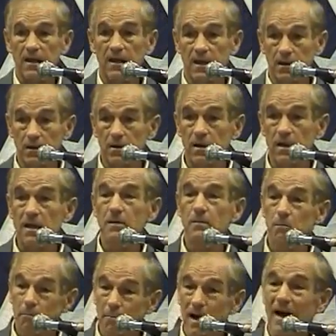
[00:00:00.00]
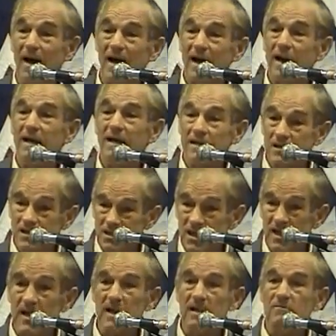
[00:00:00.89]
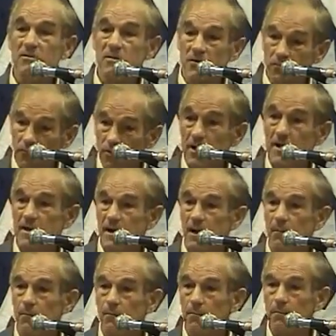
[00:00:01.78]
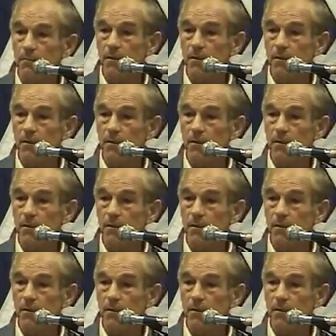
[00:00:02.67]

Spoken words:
literally buying slaves' freedom,